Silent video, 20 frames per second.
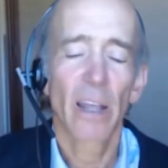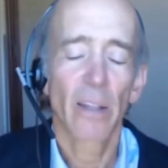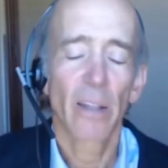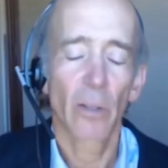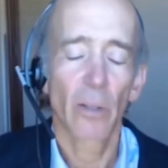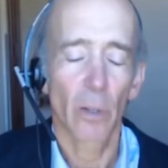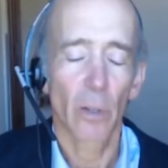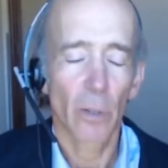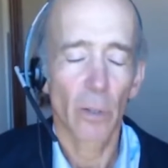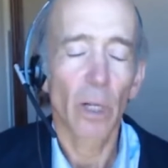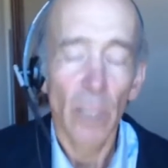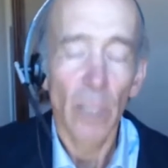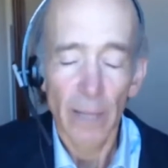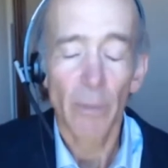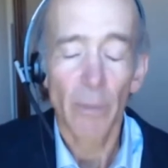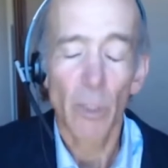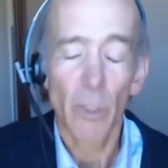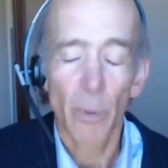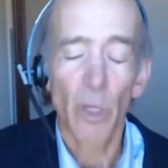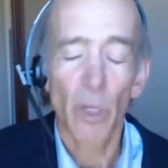the claim
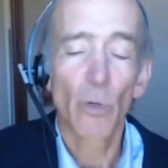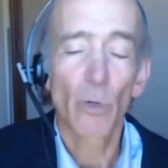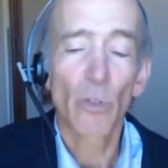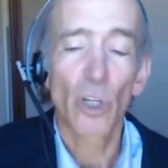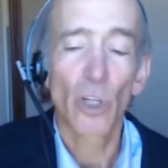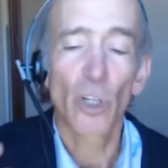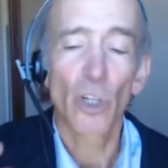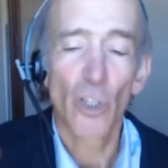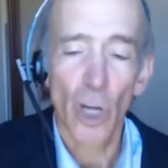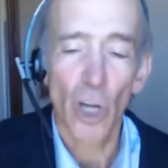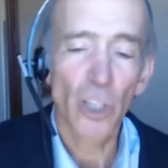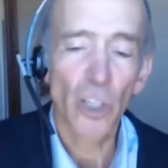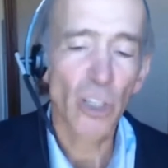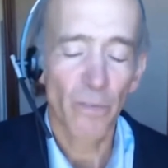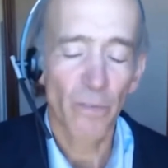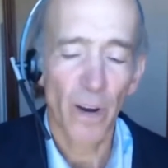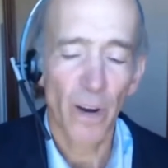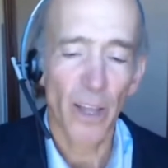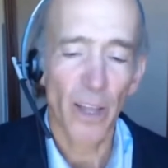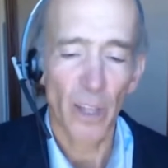that's been used to
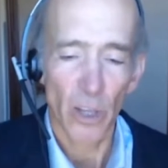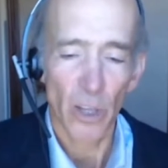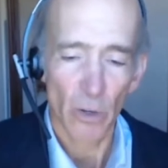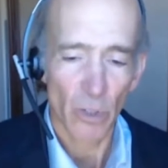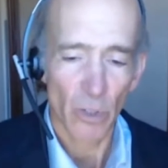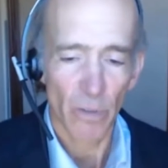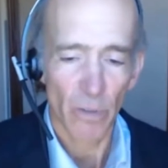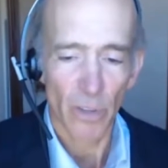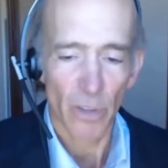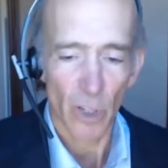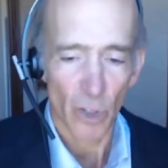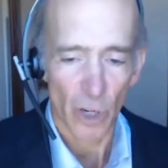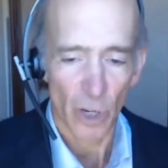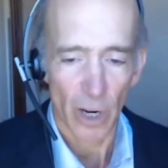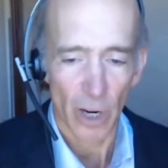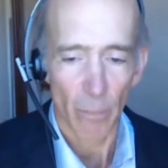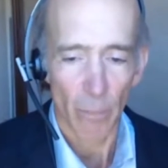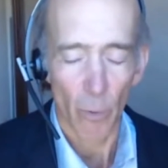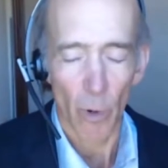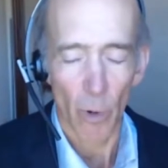justify the use of these
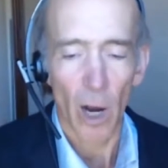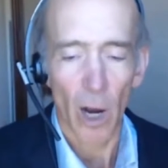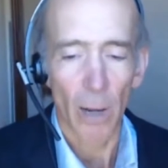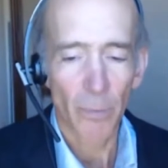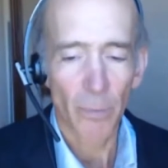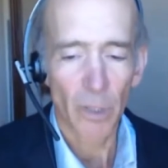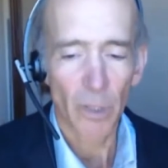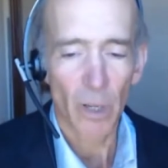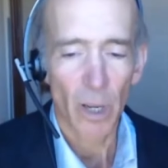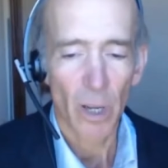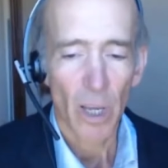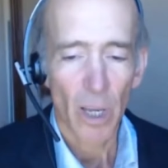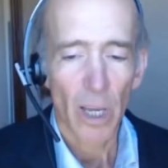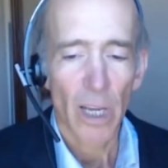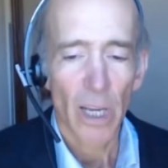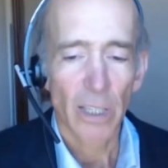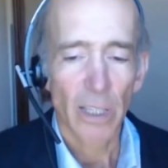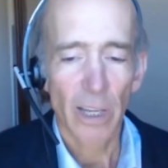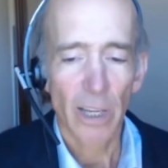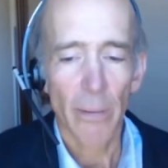GM crops,
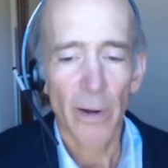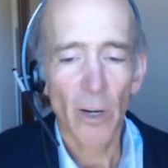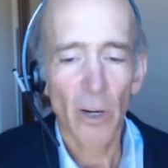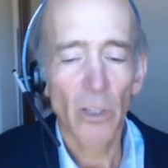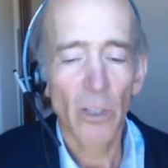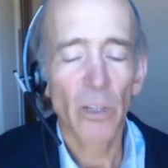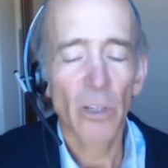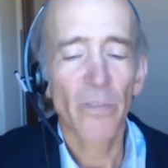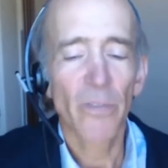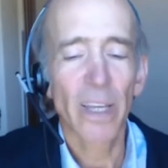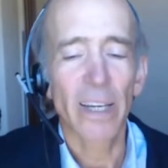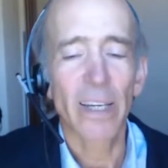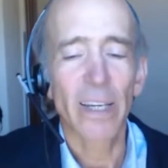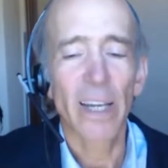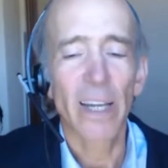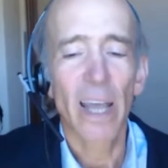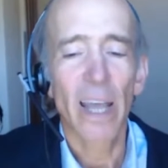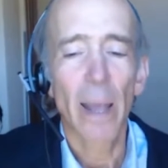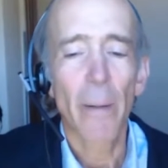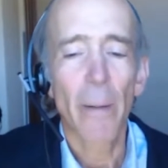is that Americans have
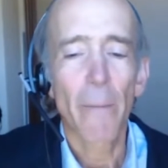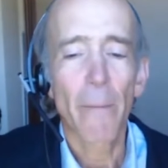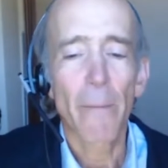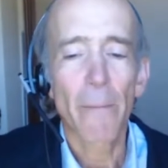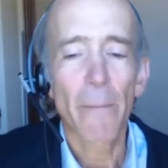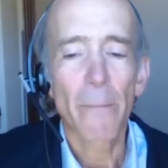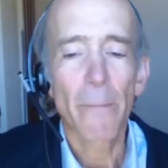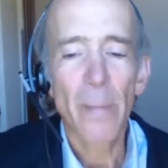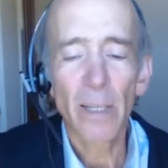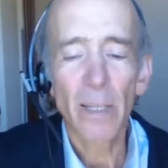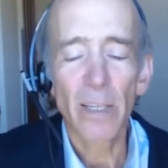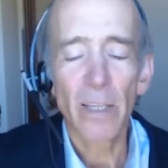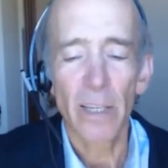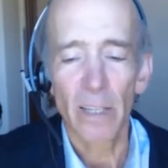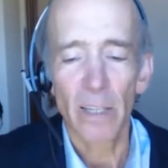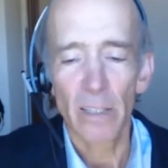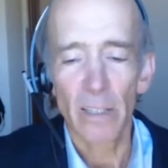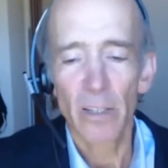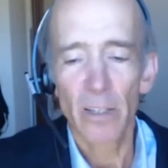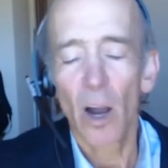eaten
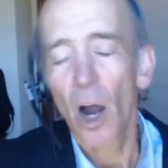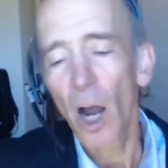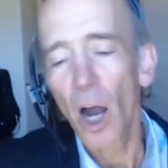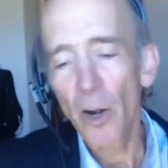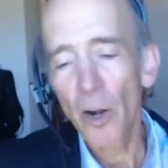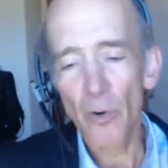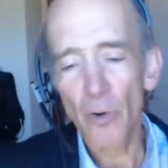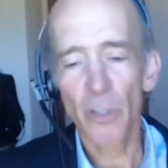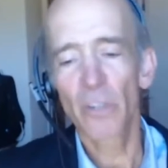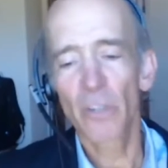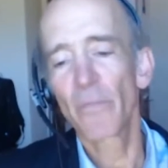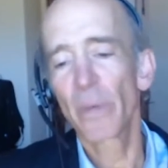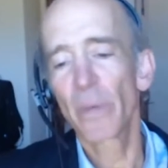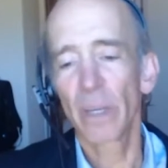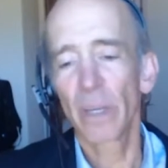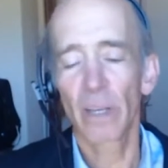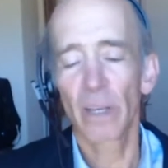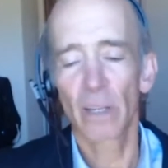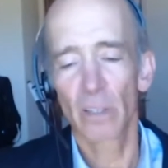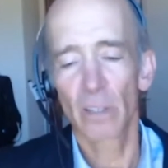millions, hundreds of
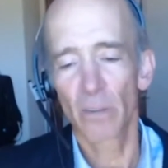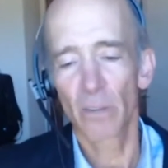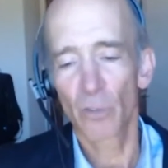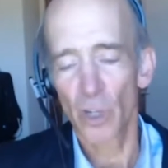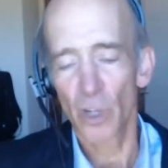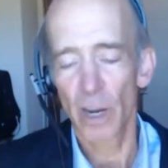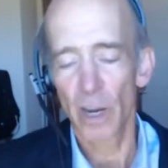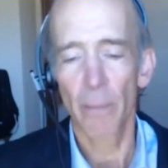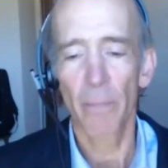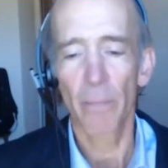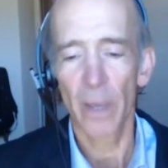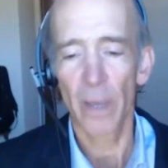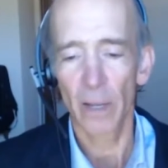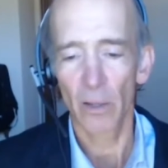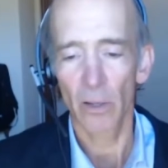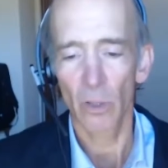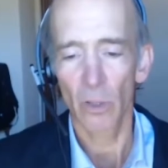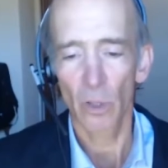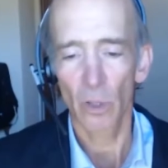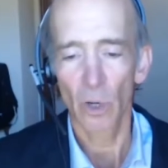millions of GM
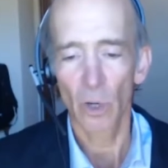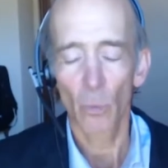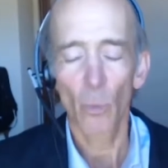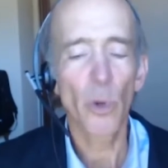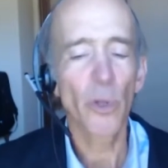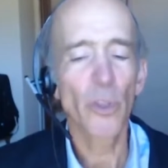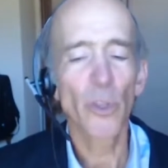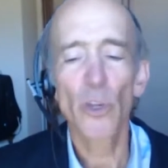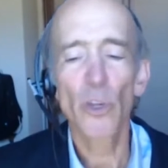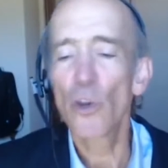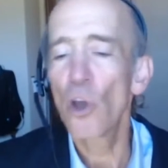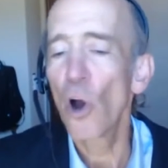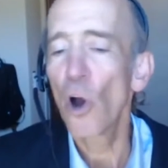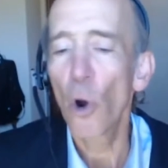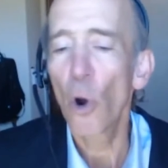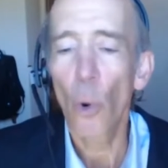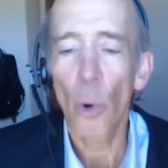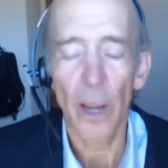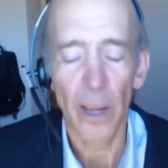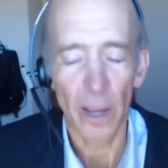meals with
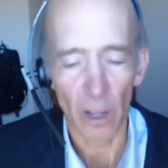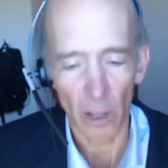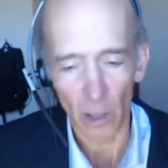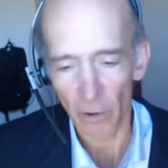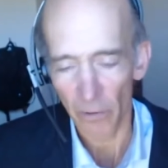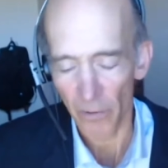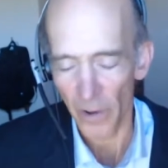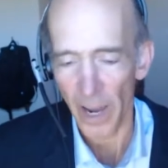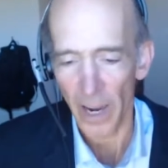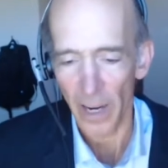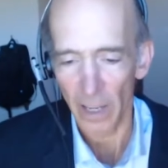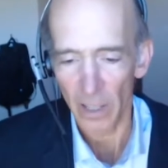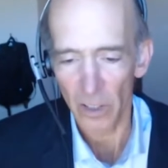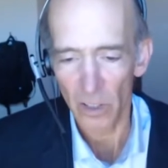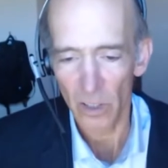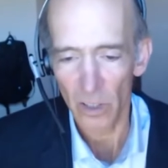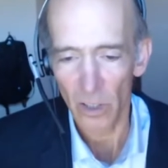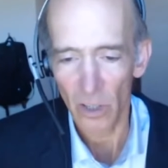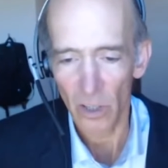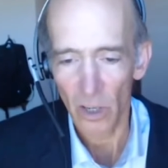no ill
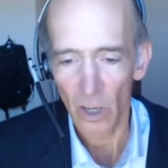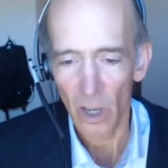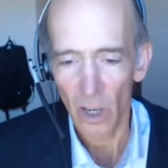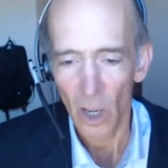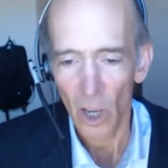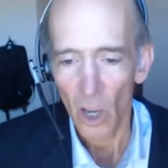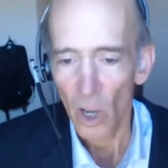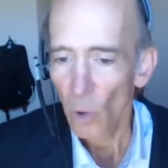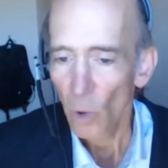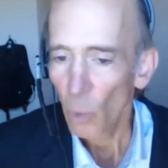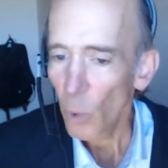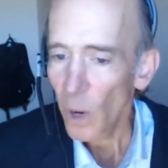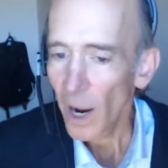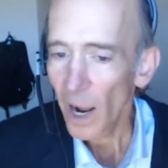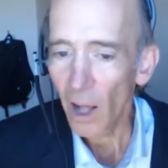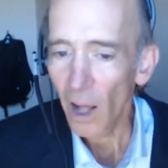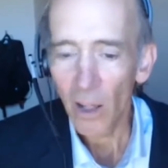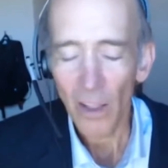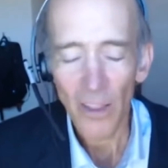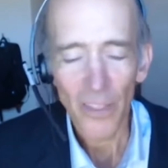effects.
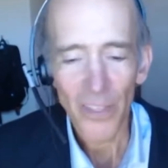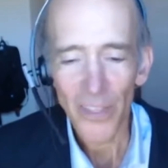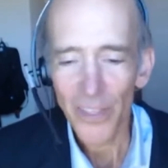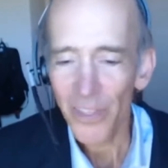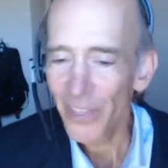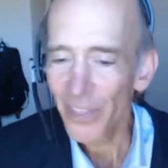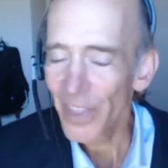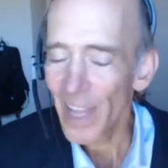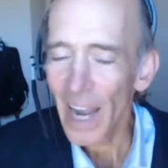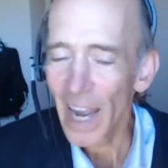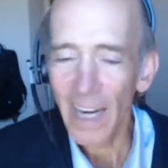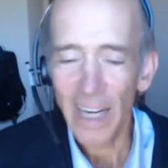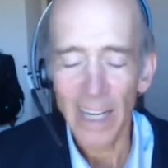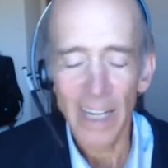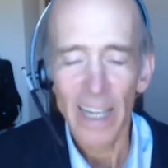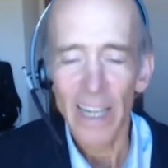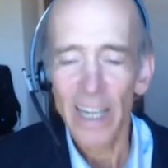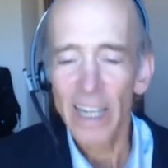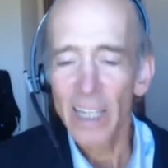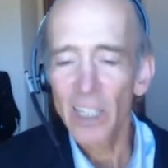Well, that
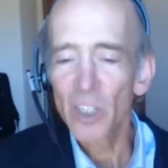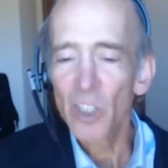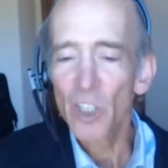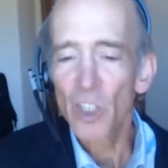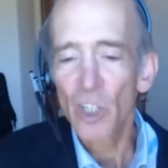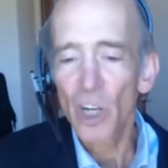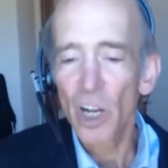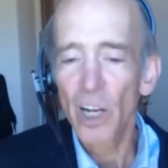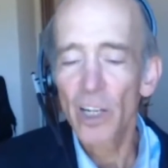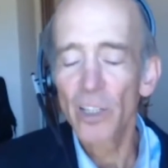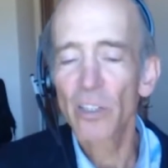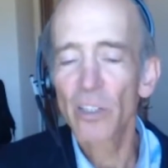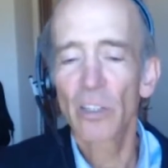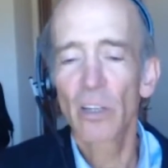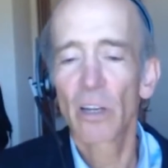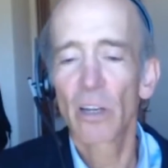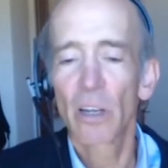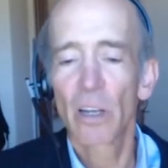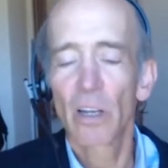is just